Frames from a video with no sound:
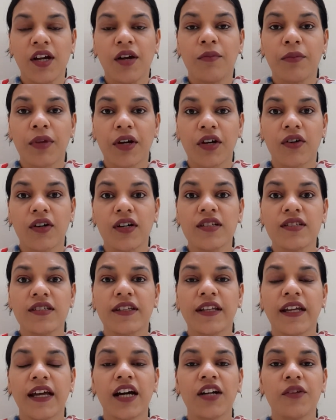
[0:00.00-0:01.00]
because
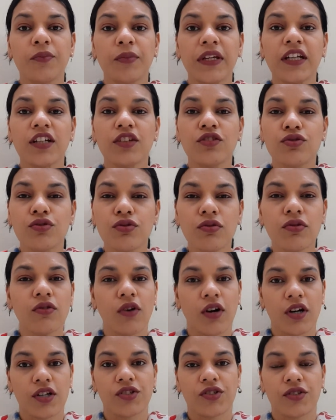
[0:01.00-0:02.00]
they are being too
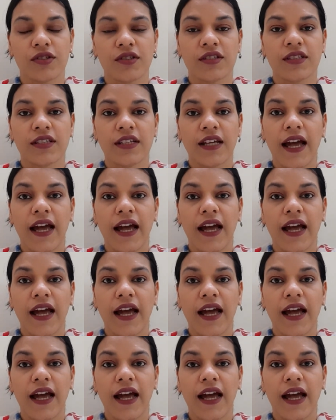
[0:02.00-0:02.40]
cautious